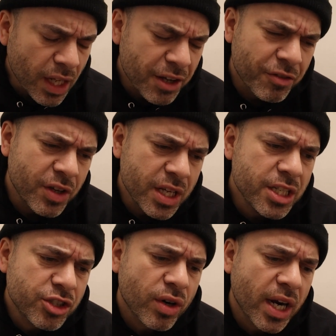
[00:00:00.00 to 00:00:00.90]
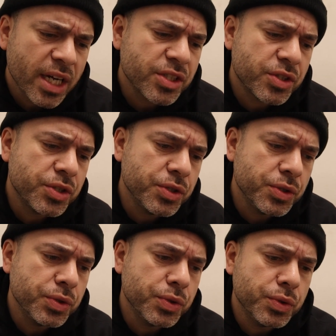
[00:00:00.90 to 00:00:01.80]
if he tries
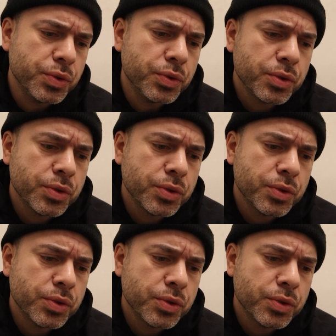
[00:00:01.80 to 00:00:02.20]
to